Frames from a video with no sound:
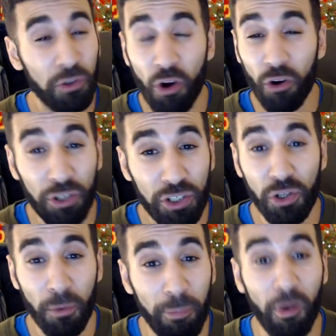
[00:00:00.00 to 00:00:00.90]
are not going to
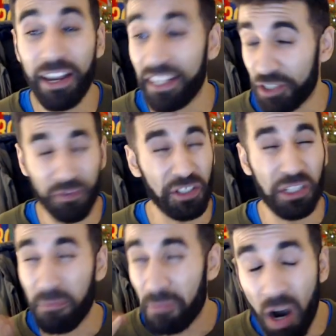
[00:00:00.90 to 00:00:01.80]
stop buying stuff, the
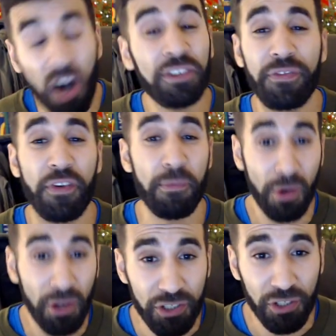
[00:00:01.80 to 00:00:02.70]
demand for
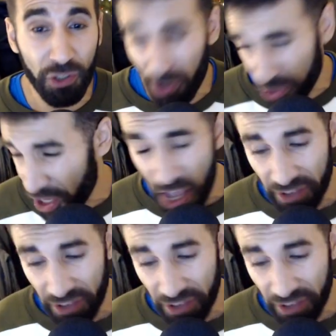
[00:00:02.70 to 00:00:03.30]
merchandise,